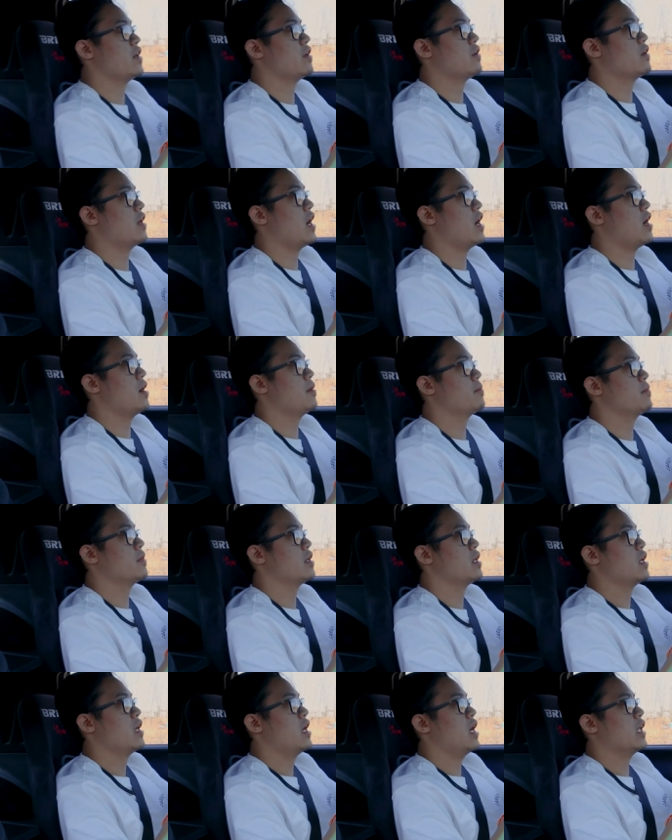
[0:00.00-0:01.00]
know,
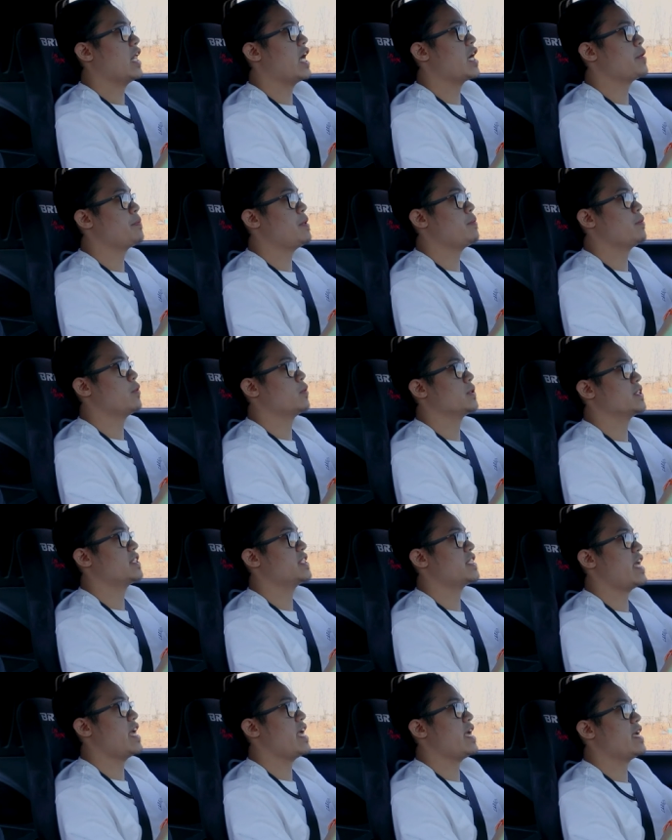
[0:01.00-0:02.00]
a lot of people will
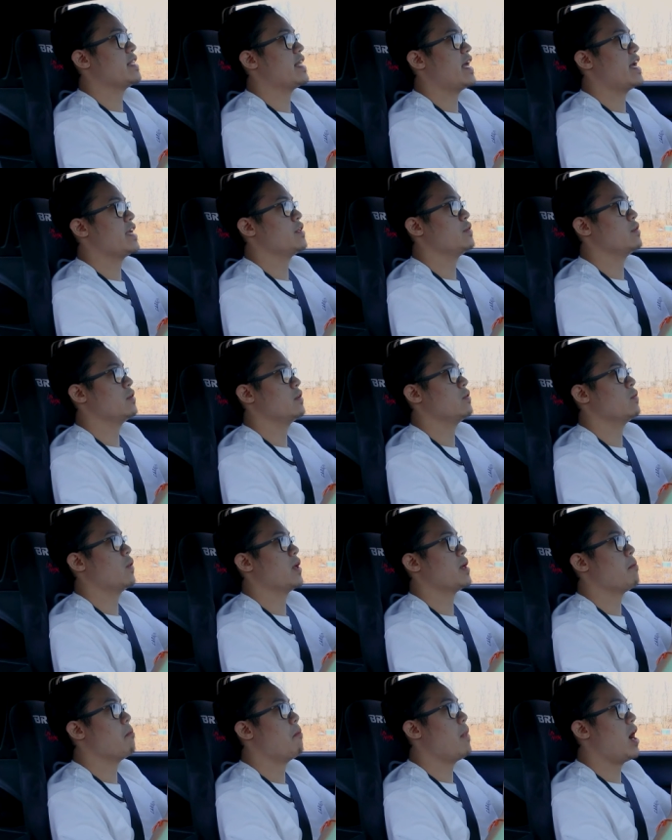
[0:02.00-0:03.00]
say that you
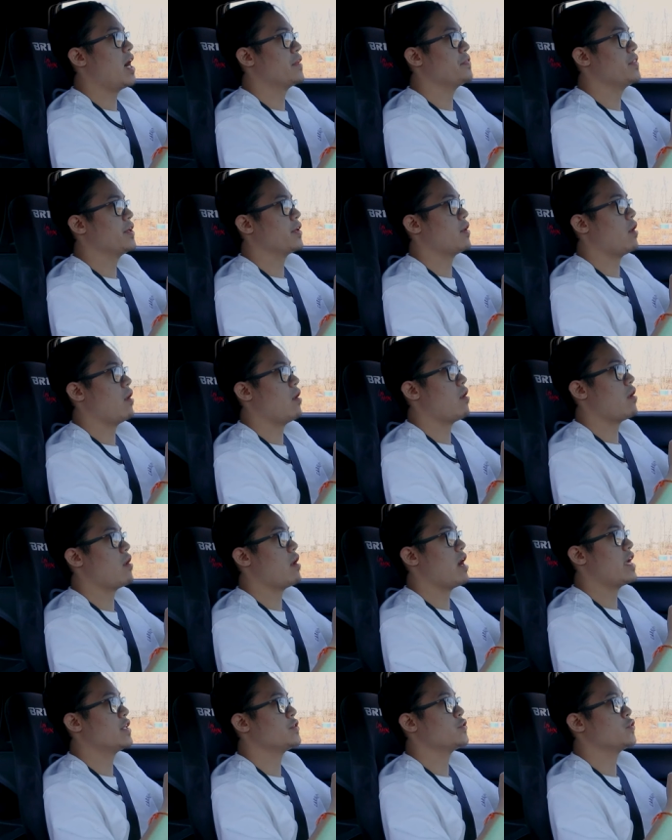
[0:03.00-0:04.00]
want to mod the
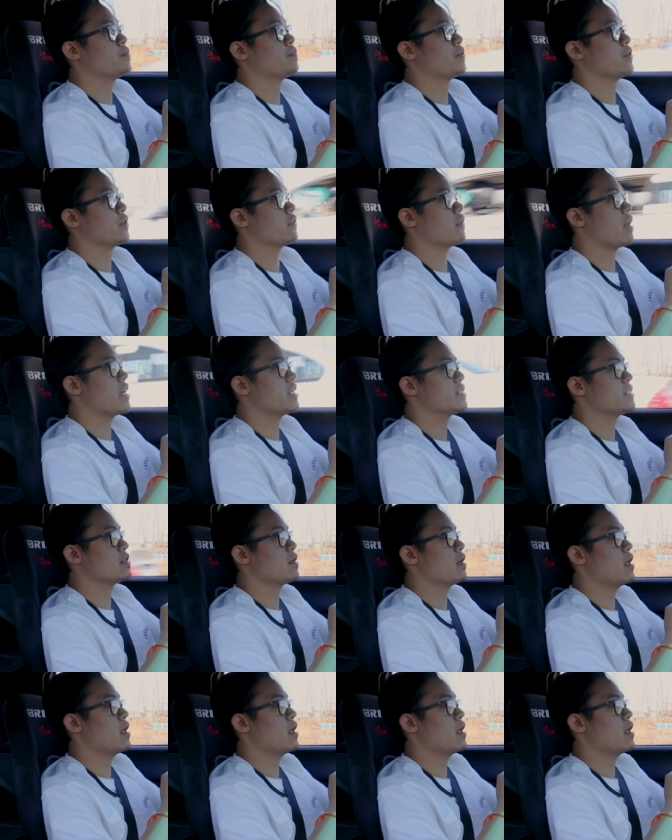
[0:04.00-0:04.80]
car as you progress.